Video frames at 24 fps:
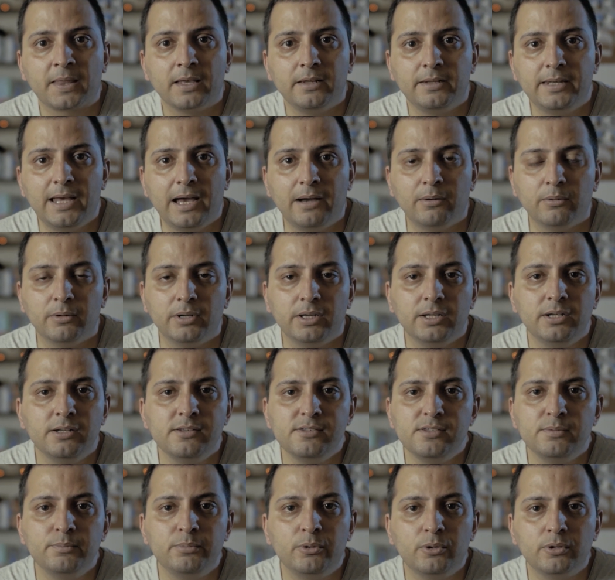Now, it
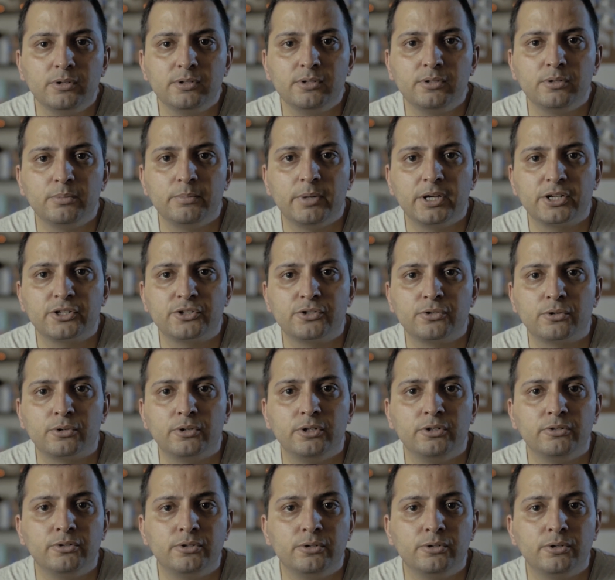is important to make sure
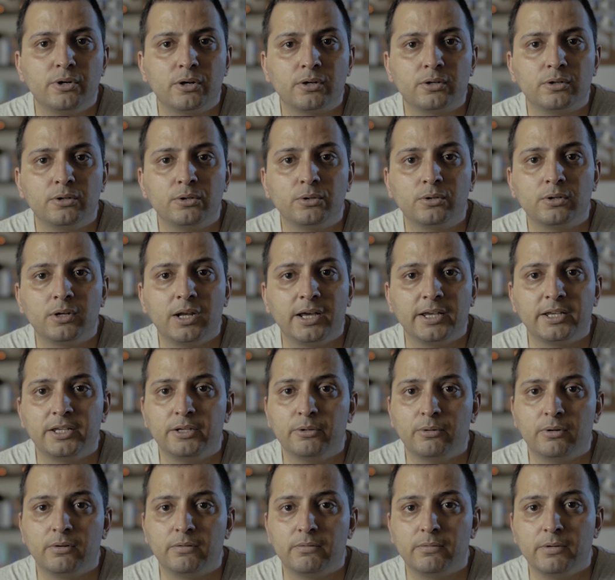you do not look like
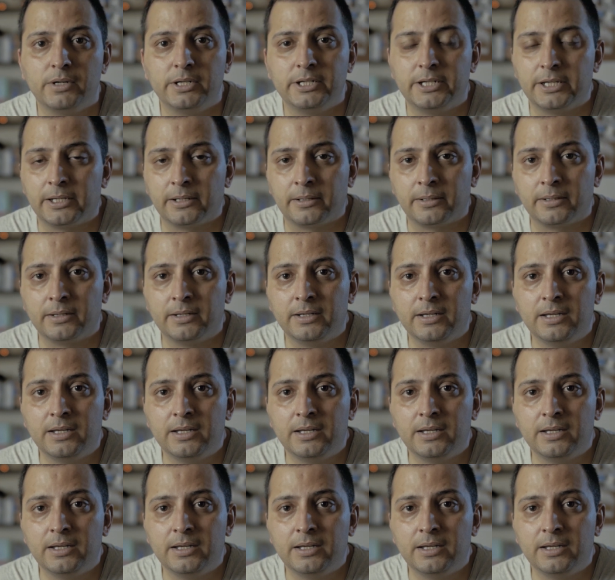you are reading.